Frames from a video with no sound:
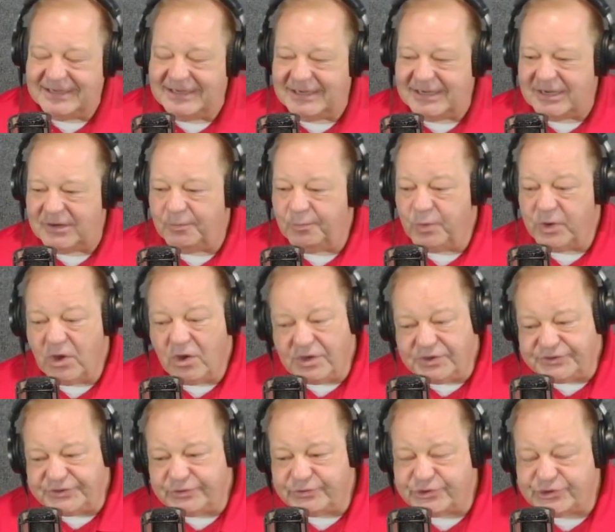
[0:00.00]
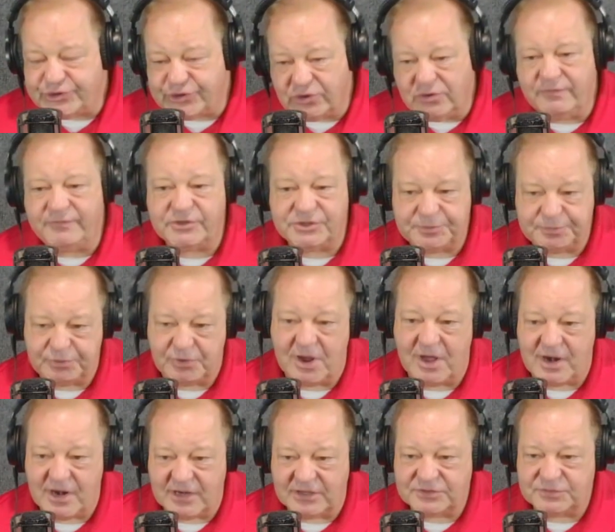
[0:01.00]
We also service
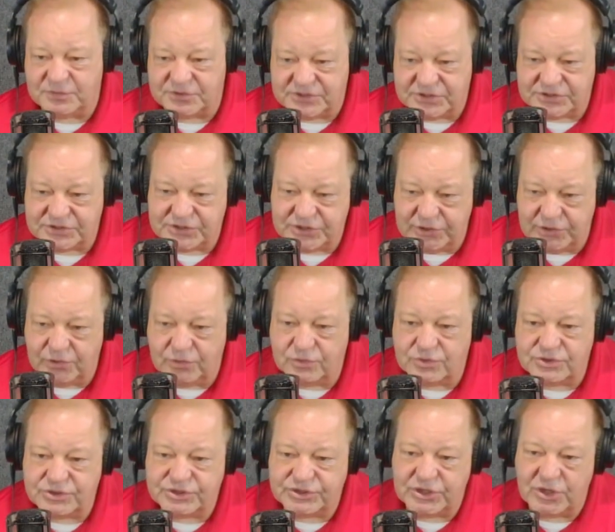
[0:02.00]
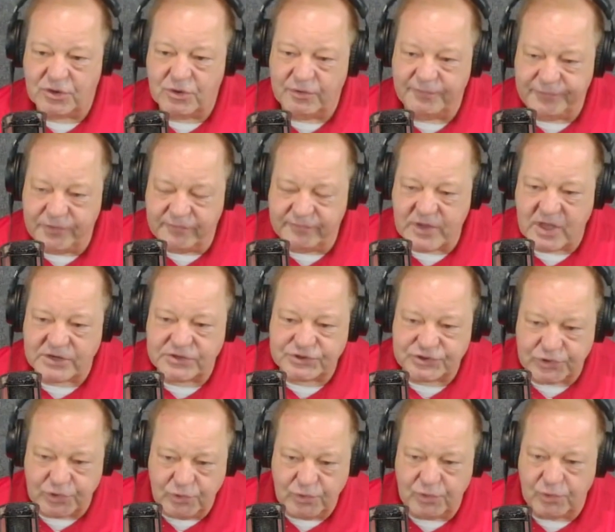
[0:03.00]
products, which is huge. So if you've got a
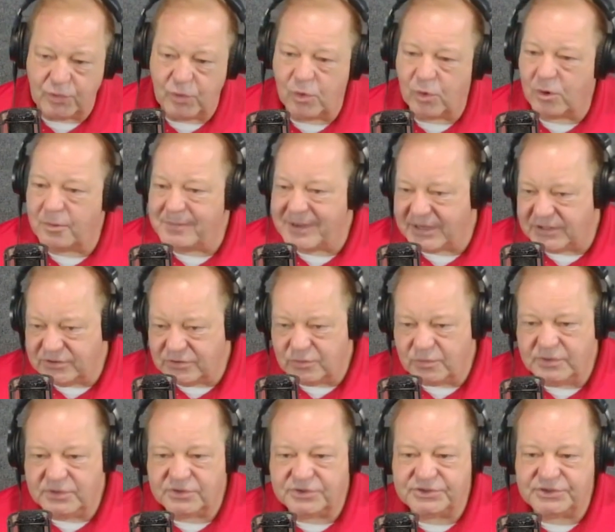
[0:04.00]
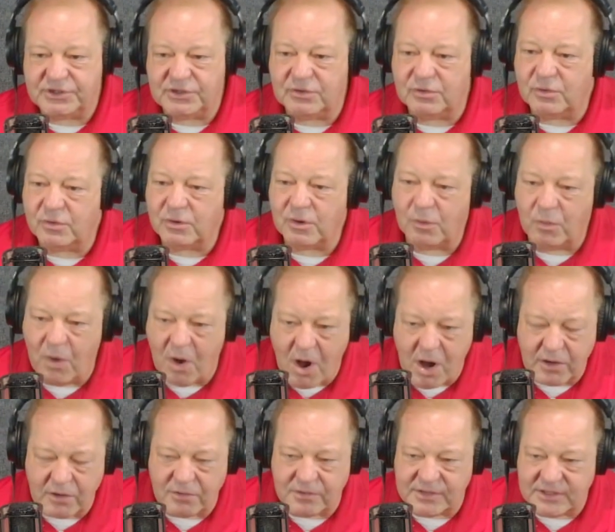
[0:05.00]
scooter or a manual wheelchair or a
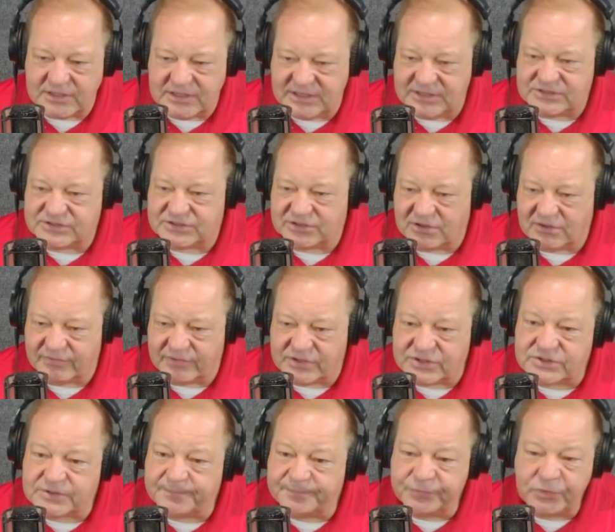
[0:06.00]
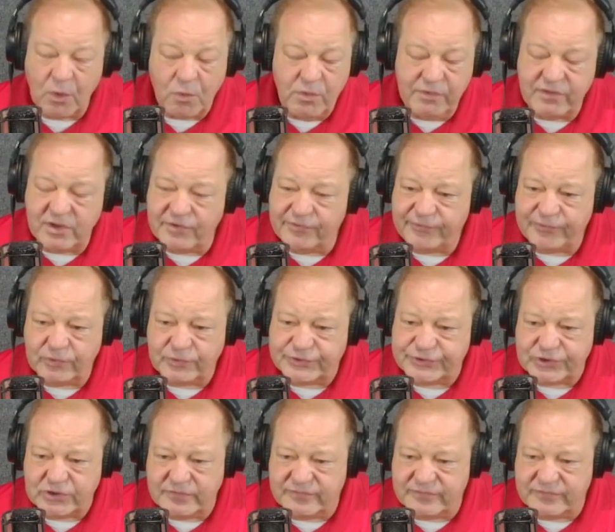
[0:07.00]
walker that needs service, we've got a full service